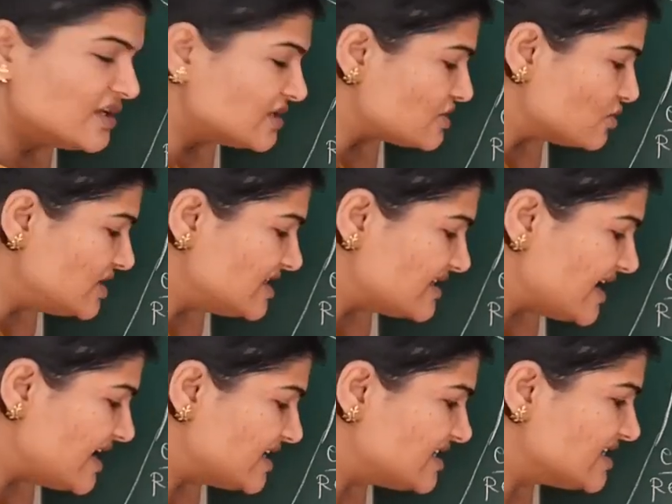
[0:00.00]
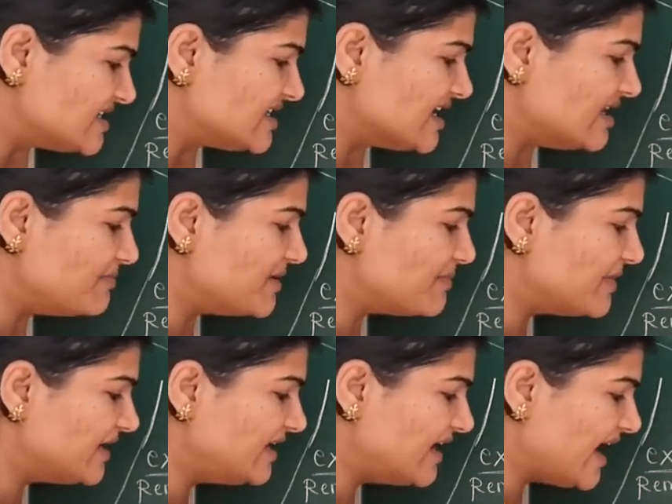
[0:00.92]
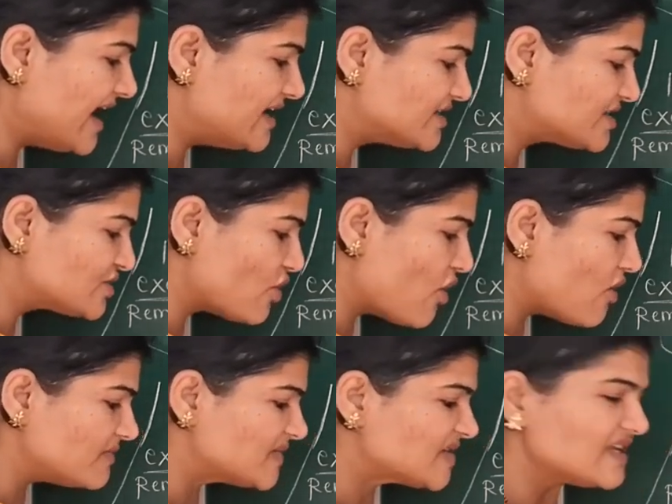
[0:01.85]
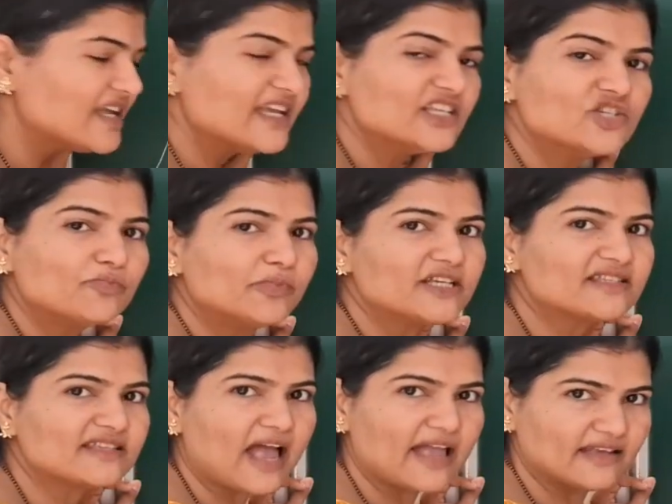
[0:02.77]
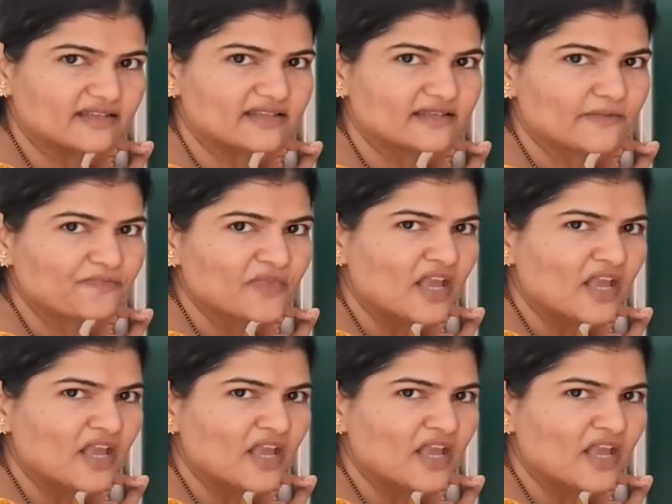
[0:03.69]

So this AgCl PPT adsorbs the Ag plus ions,